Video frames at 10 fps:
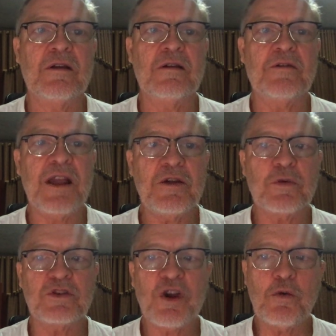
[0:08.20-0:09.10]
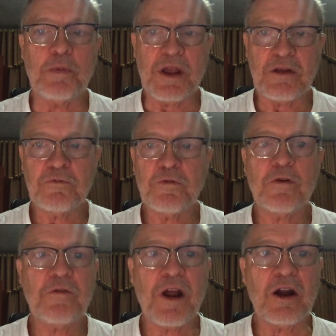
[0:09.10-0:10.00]
Frank was hoping for
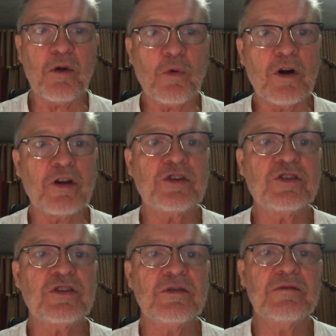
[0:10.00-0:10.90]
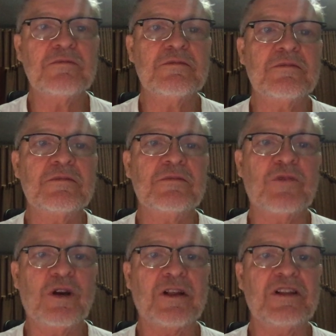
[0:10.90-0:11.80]
fireworks,
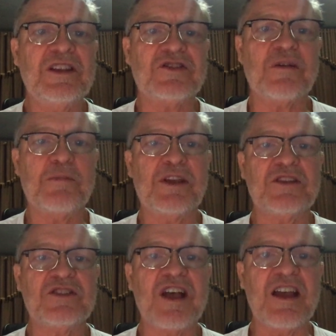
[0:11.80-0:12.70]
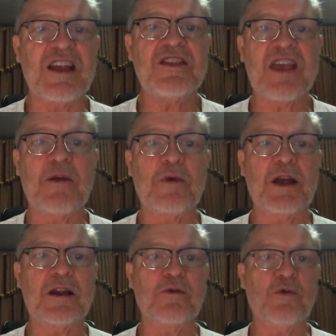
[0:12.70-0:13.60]
or at least a big sign that
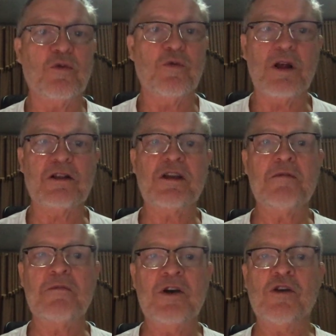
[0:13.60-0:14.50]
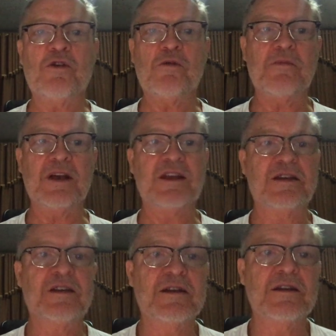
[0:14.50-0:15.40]
read, "Welcome Home."
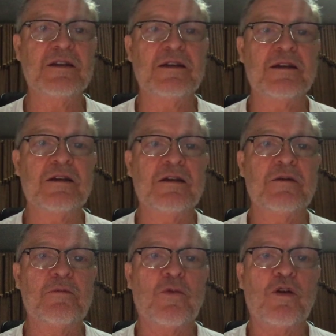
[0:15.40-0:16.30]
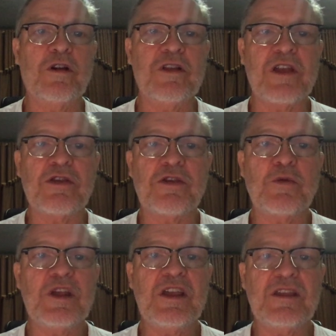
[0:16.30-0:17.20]
More than
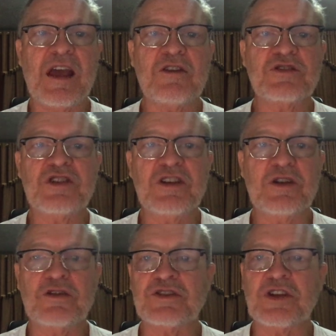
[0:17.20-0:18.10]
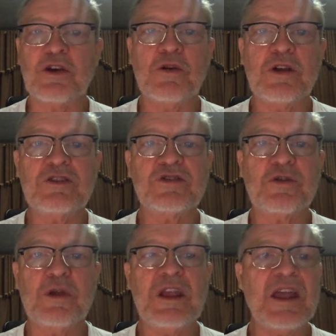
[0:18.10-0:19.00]
3,000 years ago, his
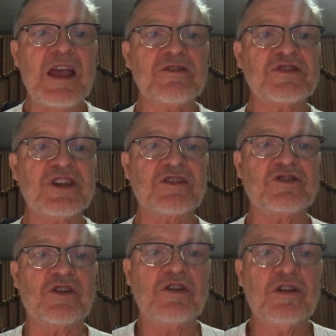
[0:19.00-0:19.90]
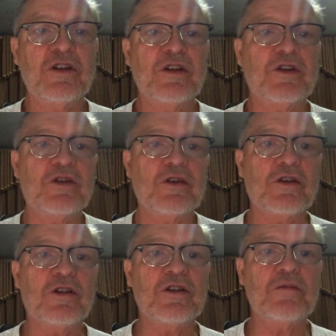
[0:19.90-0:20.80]
Greek ancestor, good
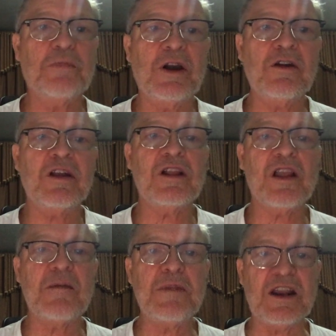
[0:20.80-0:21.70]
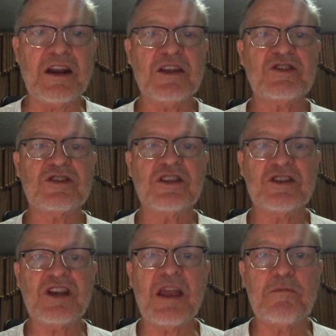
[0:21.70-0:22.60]
old Periclymenus the
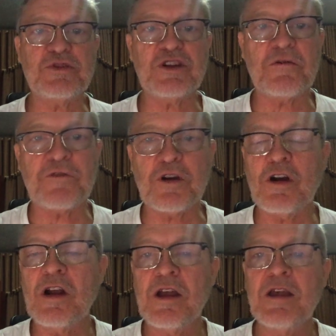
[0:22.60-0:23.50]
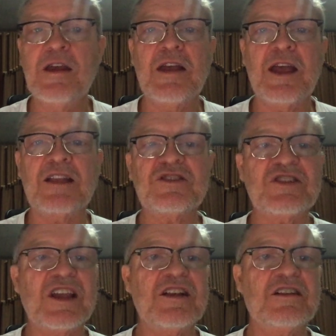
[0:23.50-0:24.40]
shapeshifter, had
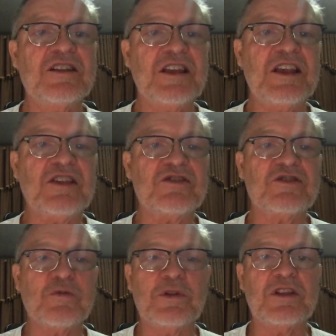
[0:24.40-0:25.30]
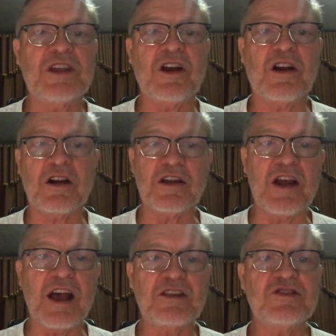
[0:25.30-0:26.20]
sailed east with the
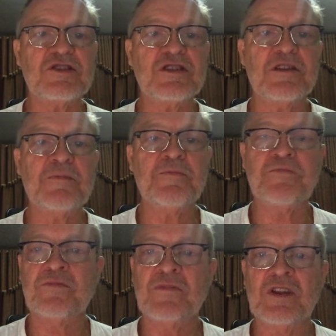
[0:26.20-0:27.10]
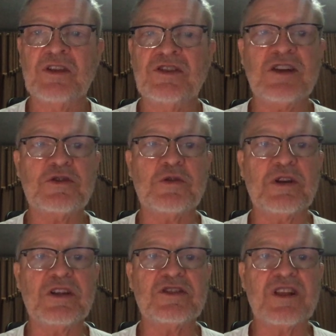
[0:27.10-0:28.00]
Argonauts.
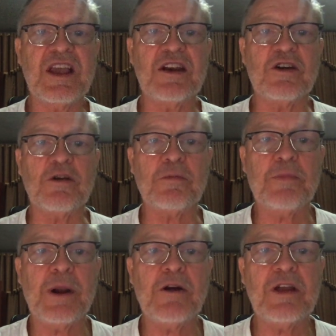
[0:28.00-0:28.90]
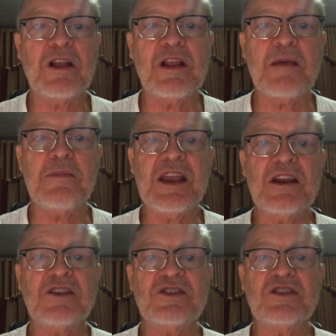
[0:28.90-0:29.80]
Centuries later,
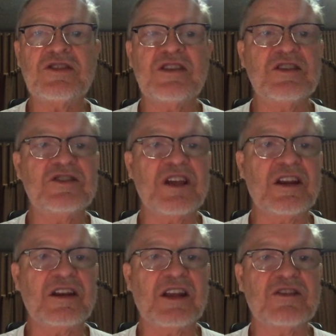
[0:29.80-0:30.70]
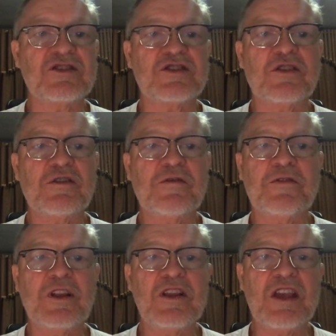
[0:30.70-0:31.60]
Periclymenus's descent had
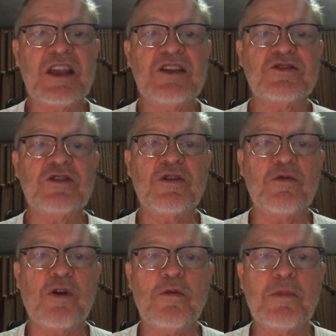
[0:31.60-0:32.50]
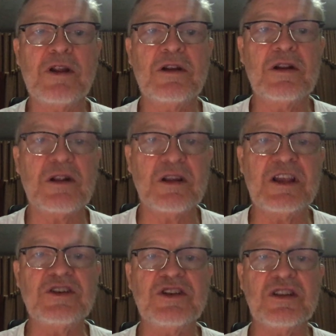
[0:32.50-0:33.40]
served in the Eastern Roman
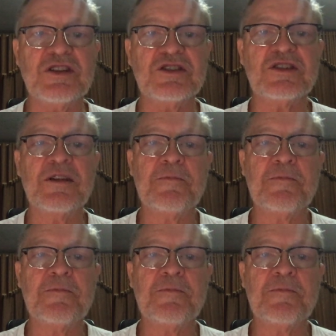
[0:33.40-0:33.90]
legions.